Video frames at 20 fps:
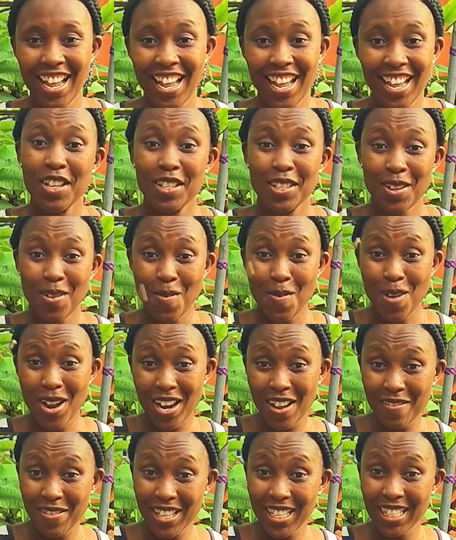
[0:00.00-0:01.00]
So one
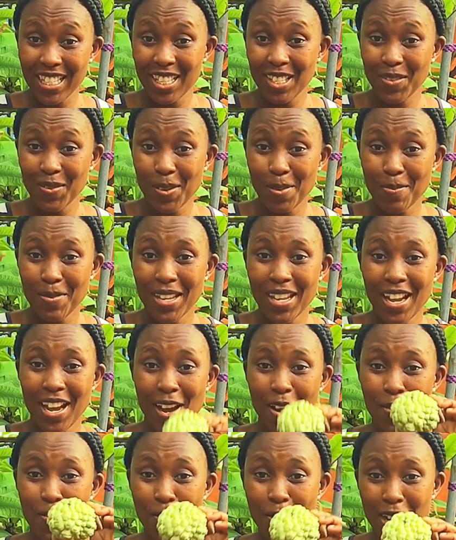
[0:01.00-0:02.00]
of this is for me
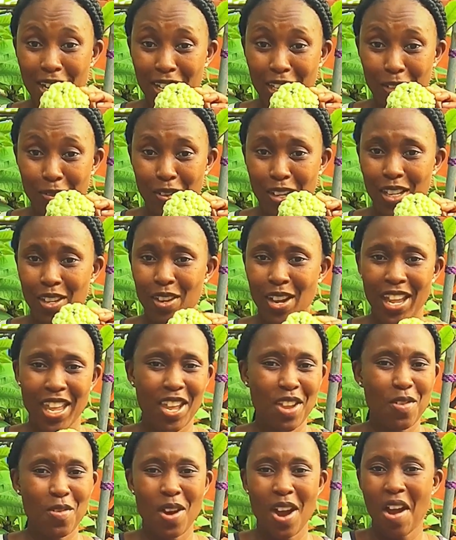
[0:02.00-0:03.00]
and one is for you. And you
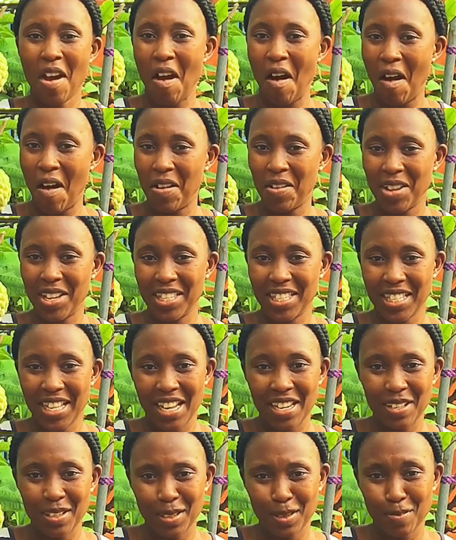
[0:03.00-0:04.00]
know I always take
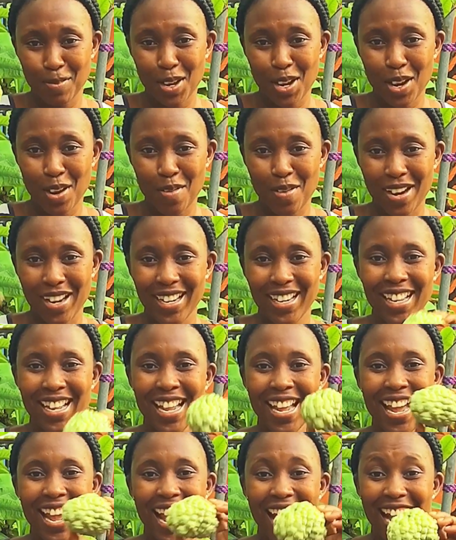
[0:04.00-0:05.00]
the smaller one
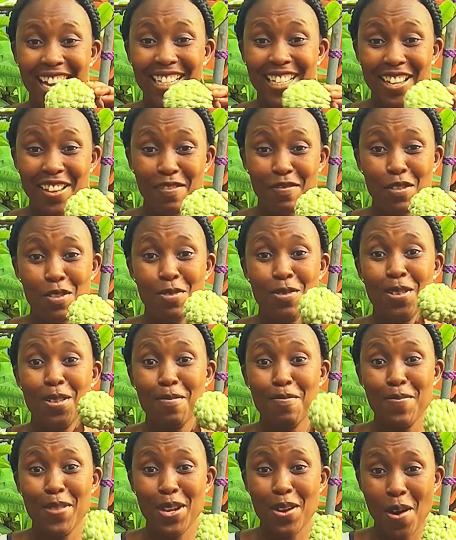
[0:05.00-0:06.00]
and give you the
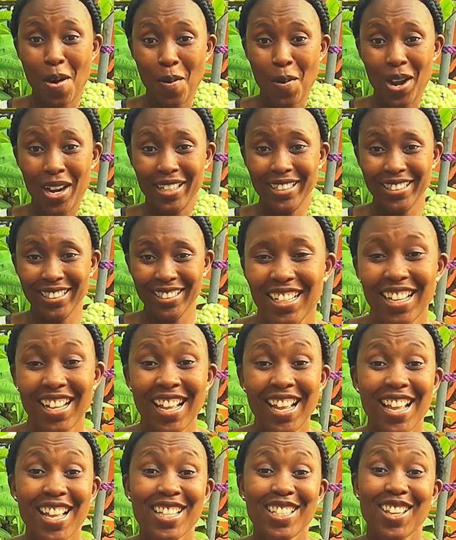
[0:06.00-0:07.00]
bigger one.
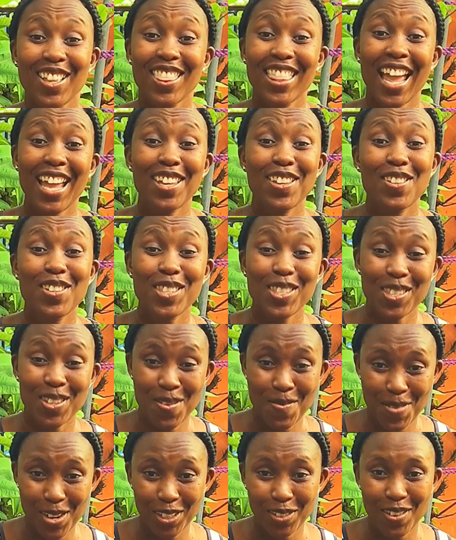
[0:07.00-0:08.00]
So thank you so
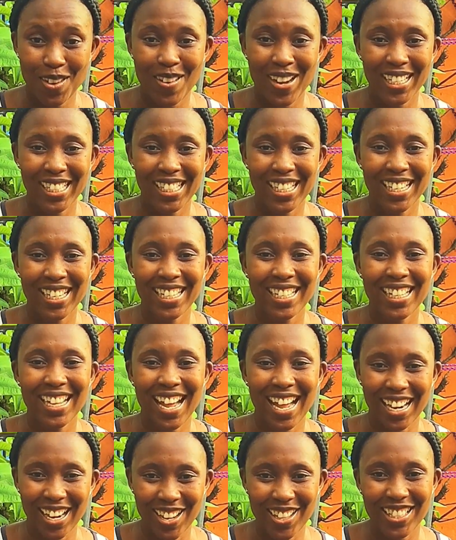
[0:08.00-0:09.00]
much for watching.
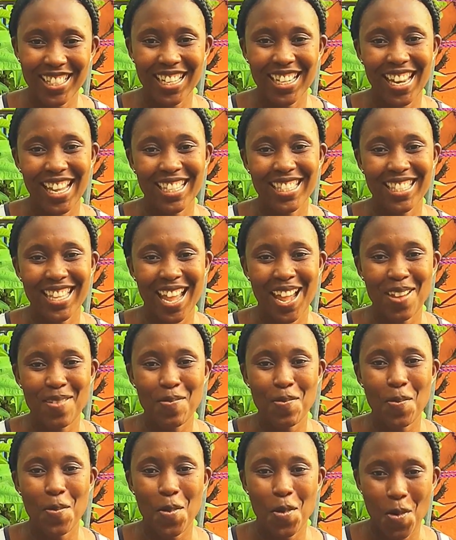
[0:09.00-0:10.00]
And until next time,
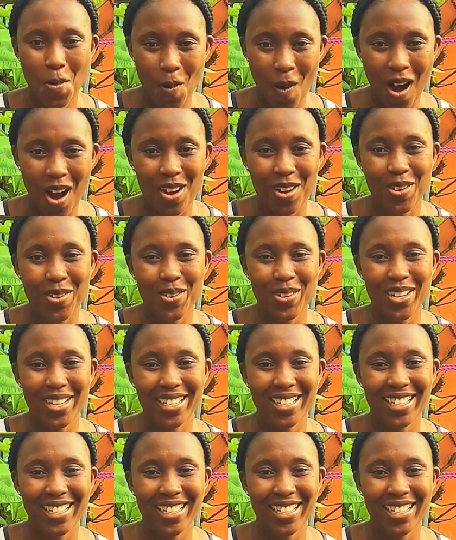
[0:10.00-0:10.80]
walk good.